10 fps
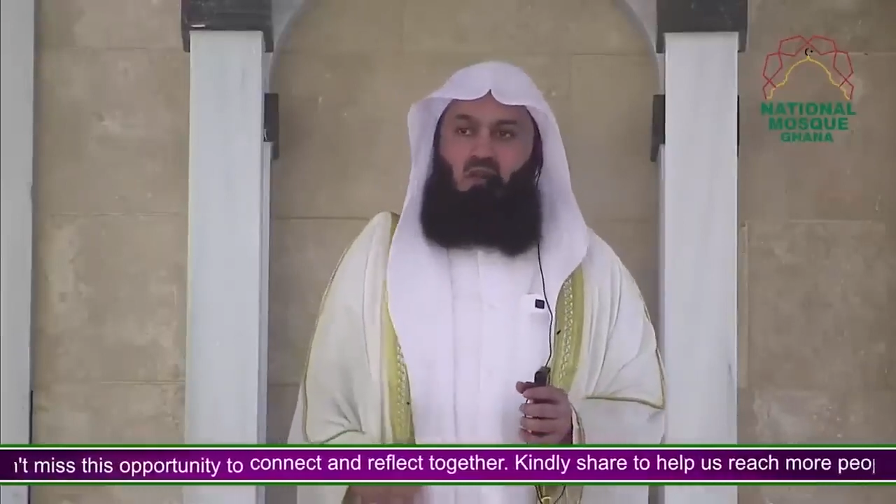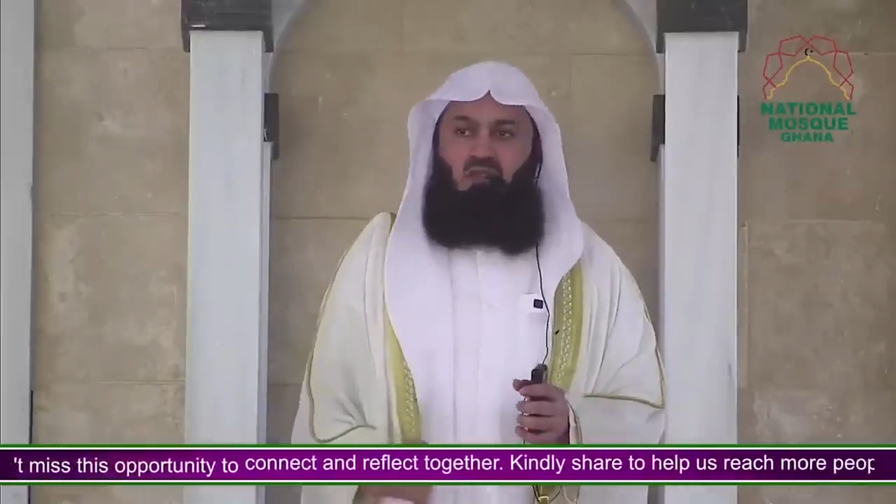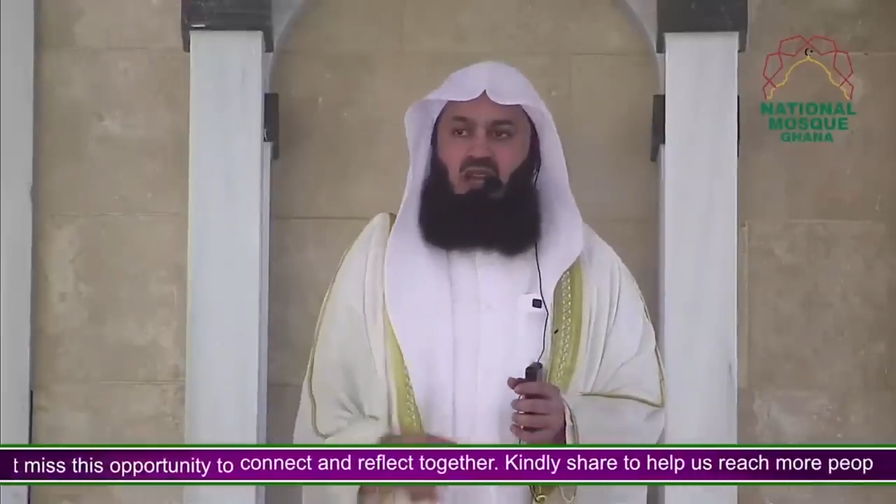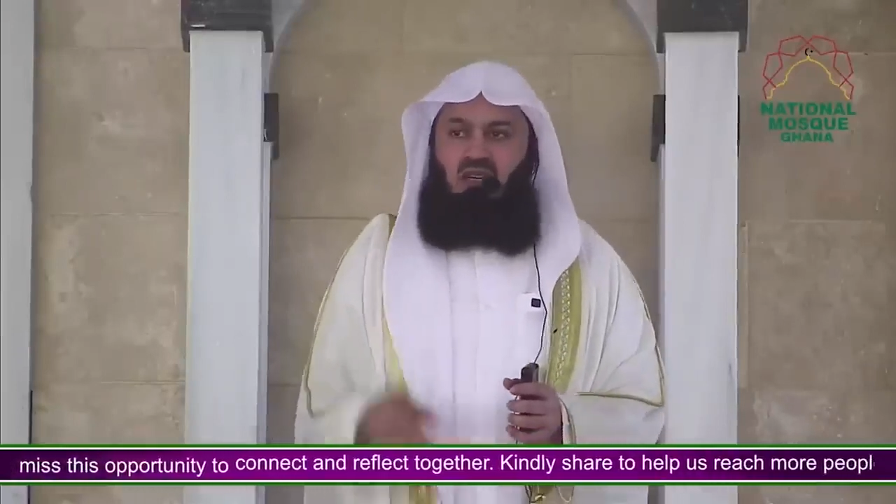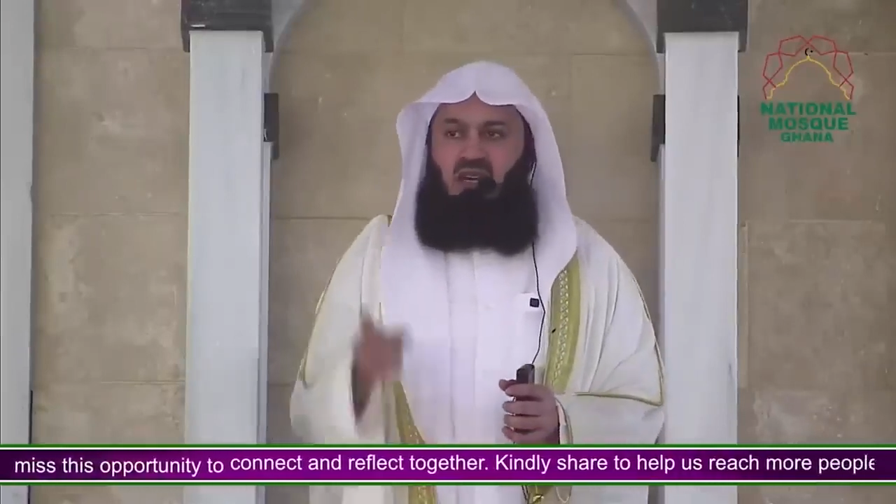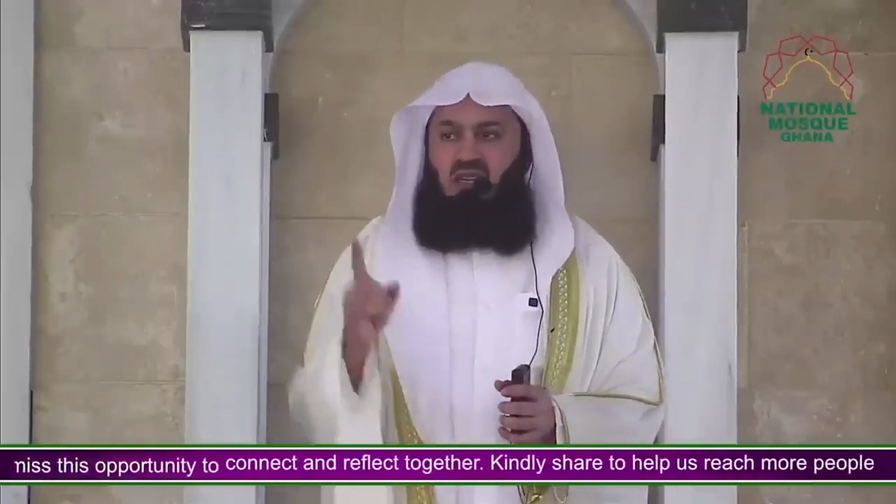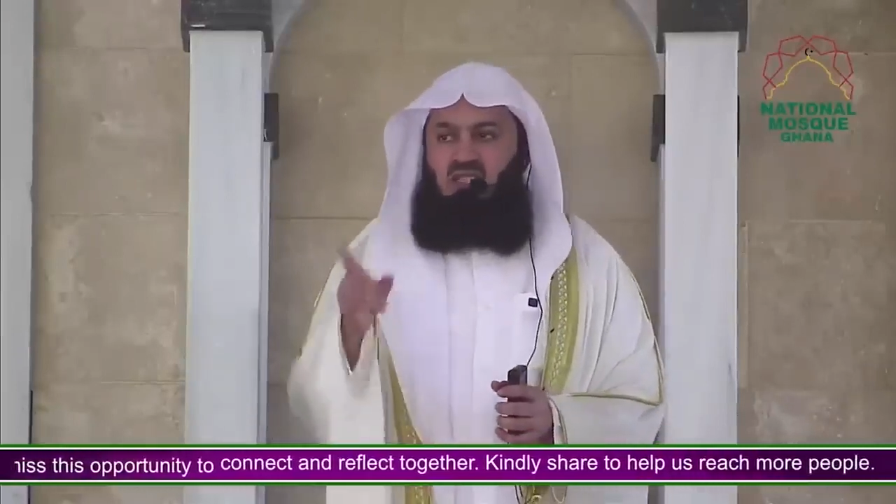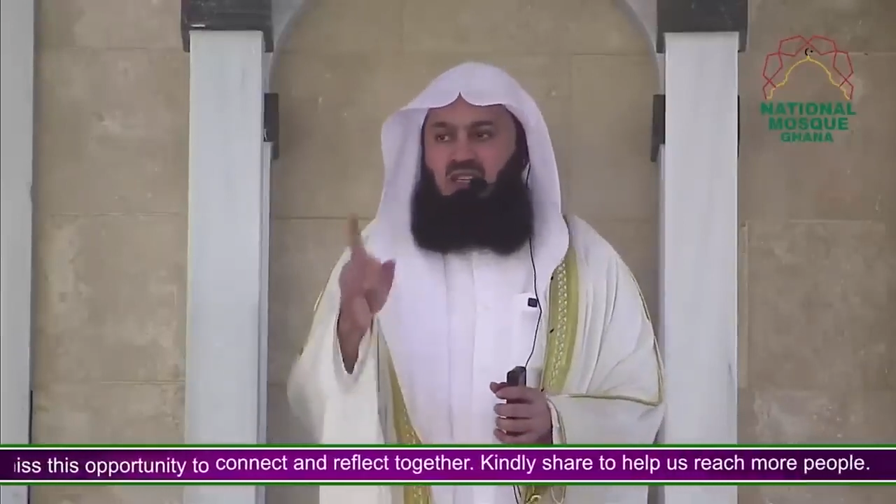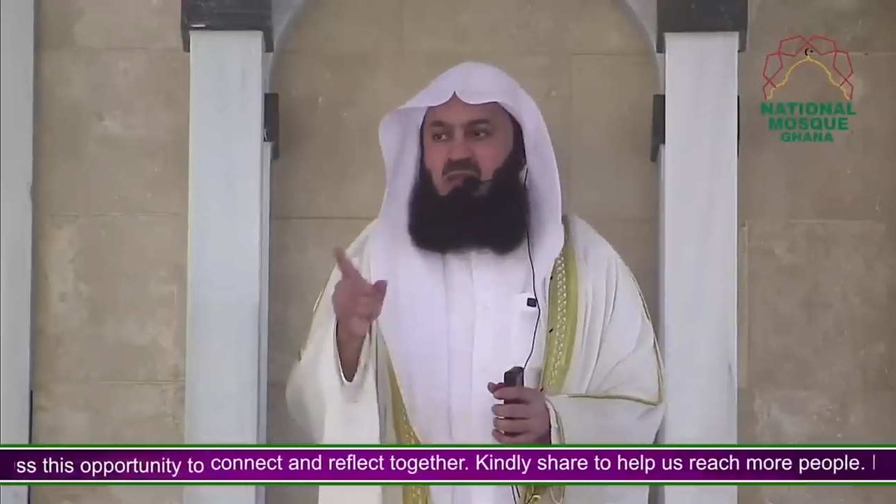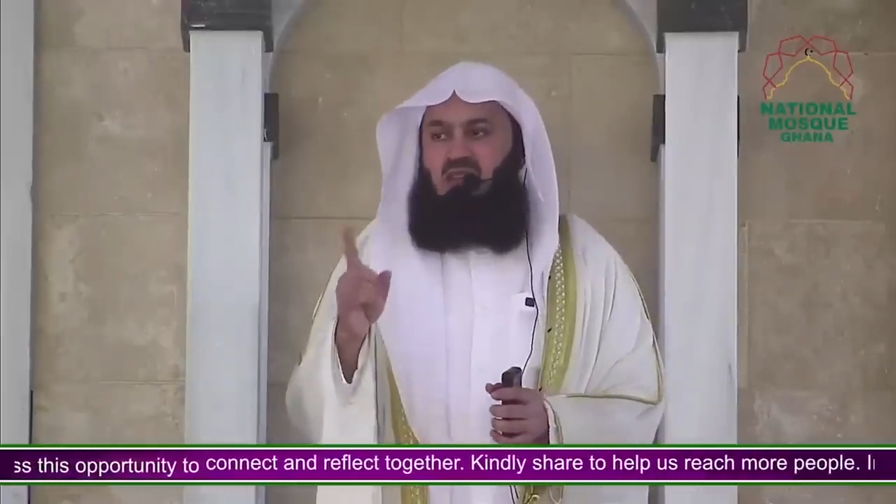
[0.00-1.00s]
don't
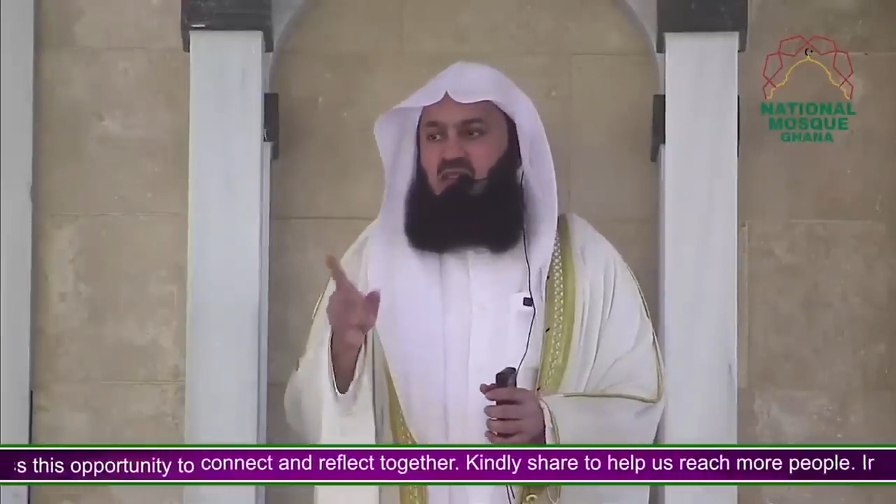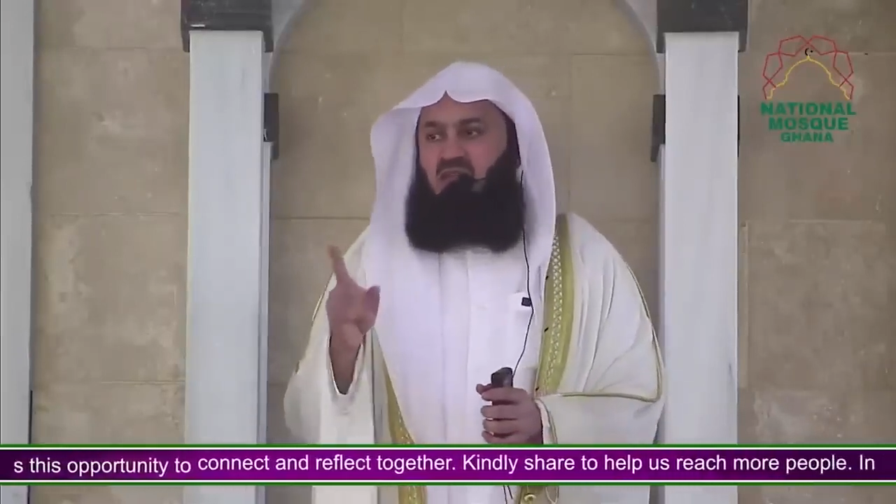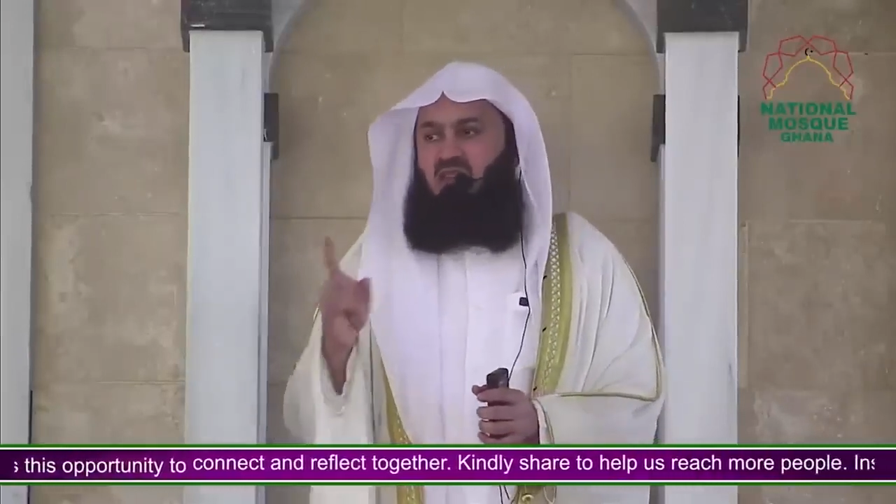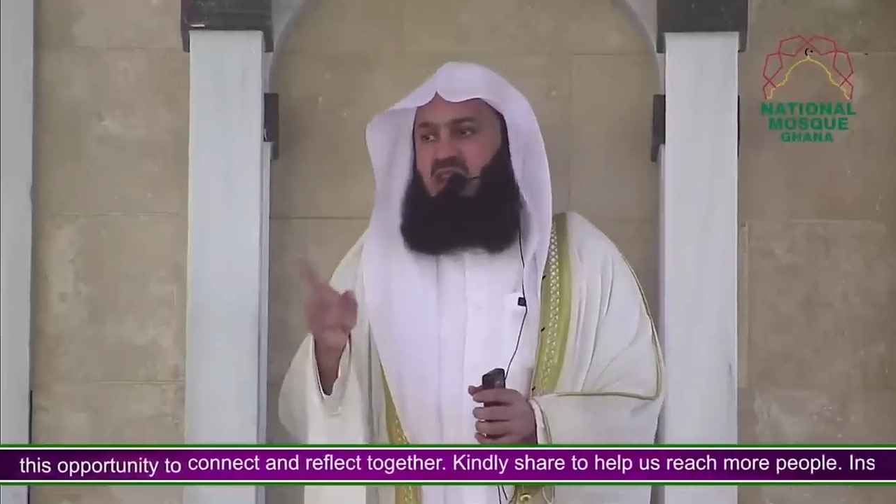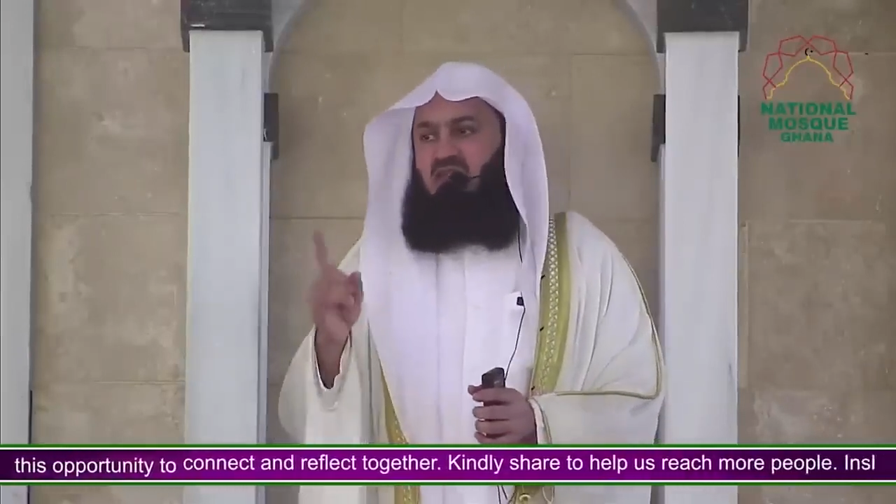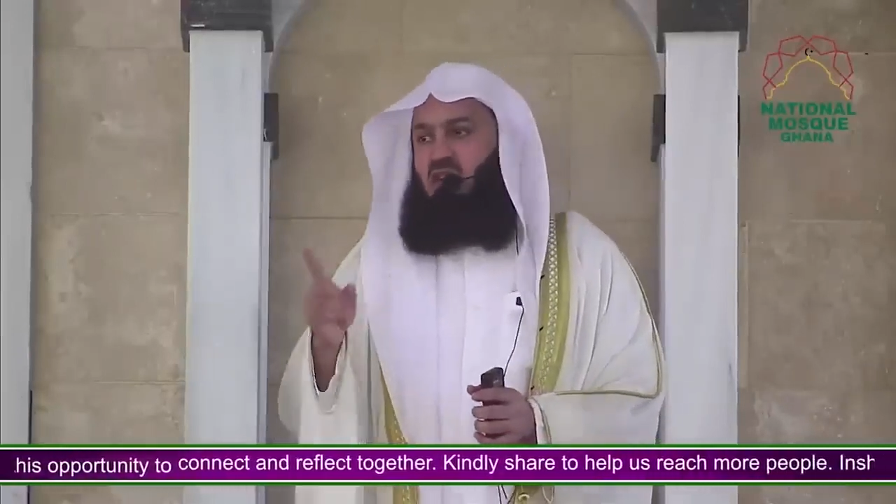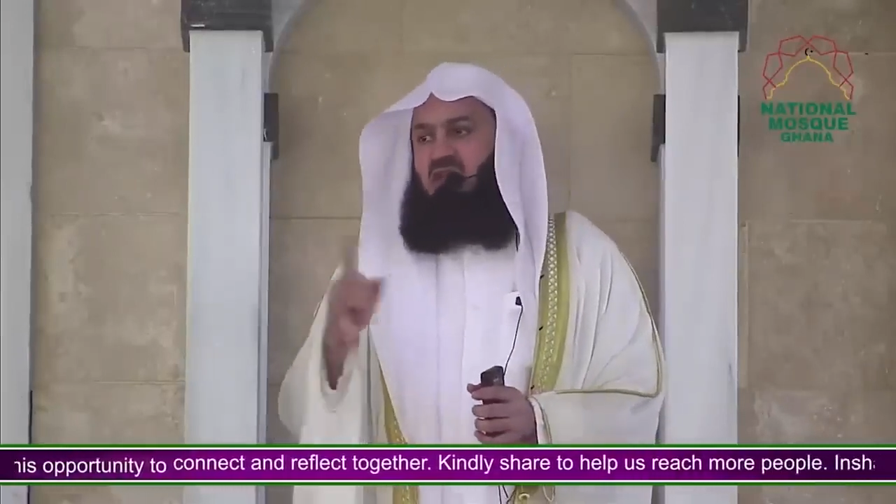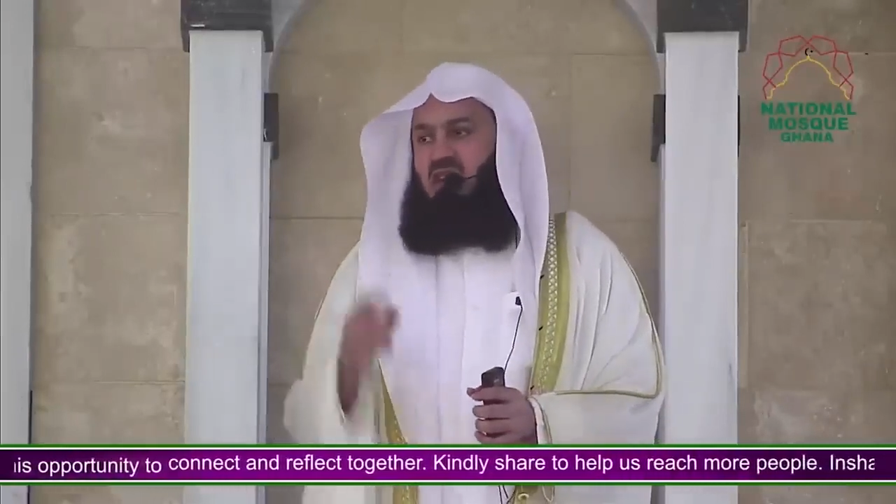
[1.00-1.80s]
underestimate the favor